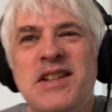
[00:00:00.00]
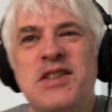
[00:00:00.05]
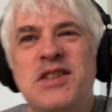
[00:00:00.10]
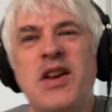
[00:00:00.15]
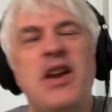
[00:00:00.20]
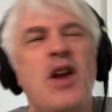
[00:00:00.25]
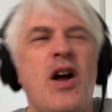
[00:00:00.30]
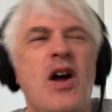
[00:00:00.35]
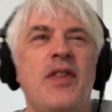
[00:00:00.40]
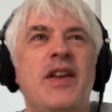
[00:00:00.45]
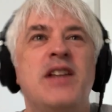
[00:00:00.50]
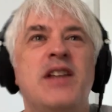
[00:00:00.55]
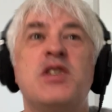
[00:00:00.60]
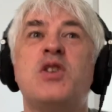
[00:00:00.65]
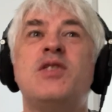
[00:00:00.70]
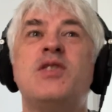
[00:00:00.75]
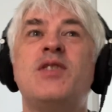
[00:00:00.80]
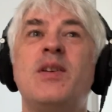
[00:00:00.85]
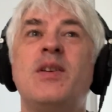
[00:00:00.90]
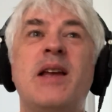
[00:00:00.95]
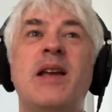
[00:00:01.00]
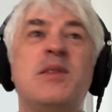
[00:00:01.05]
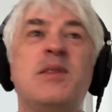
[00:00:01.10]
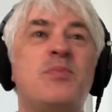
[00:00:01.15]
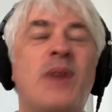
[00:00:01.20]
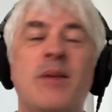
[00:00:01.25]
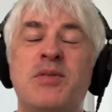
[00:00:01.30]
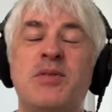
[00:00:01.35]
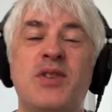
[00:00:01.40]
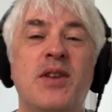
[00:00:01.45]
So, I think it's
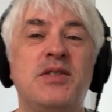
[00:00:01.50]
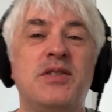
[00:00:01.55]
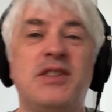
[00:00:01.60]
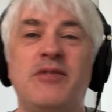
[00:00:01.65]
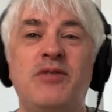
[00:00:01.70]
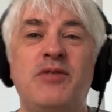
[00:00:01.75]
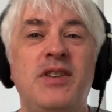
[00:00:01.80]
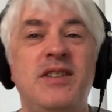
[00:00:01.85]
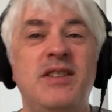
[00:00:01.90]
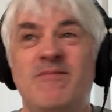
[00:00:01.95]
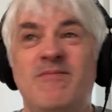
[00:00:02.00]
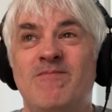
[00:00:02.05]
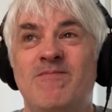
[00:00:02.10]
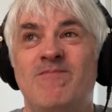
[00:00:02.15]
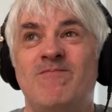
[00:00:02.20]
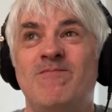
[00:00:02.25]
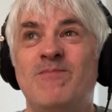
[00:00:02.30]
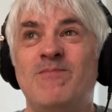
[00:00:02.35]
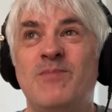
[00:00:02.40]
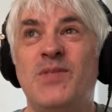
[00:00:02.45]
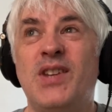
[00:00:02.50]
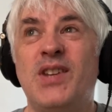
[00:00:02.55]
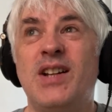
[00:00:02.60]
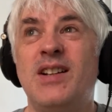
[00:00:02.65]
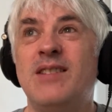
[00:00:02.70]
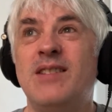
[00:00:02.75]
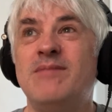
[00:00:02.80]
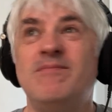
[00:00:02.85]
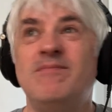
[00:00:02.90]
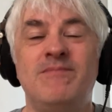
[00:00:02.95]
perhaps so different
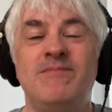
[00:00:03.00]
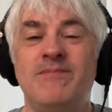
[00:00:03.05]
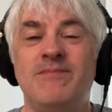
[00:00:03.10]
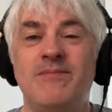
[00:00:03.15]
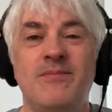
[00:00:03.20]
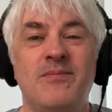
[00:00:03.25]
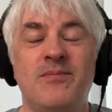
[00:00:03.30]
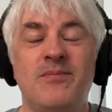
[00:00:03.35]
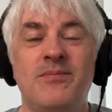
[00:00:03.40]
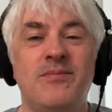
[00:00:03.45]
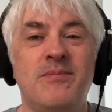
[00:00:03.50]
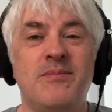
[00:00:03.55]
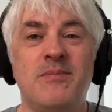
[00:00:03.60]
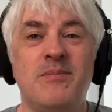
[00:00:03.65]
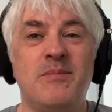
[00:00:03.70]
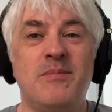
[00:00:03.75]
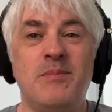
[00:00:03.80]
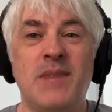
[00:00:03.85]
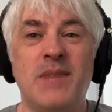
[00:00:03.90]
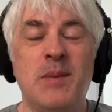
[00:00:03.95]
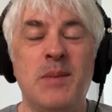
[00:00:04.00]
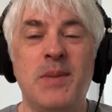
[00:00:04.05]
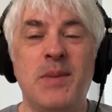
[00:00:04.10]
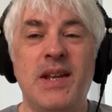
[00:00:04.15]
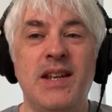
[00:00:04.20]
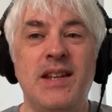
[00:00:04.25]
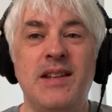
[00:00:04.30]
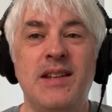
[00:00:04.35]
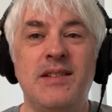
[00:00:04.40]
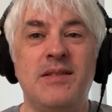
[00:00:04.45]
that
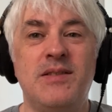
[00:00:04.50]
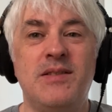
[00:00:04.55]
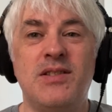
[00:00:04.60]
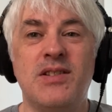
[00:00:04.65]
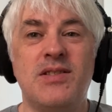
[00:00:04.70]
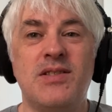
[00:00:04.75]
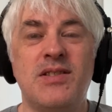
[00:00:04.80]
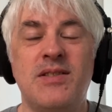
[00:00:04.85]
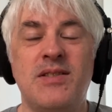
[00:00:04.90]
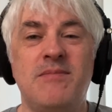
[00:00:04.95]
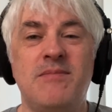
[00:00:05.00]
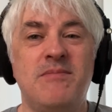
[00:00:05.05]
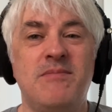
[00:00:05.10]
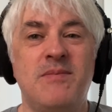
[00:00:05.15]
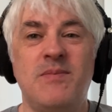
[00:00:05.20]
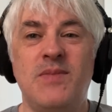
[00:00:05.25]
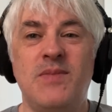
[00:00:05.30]
maybe just,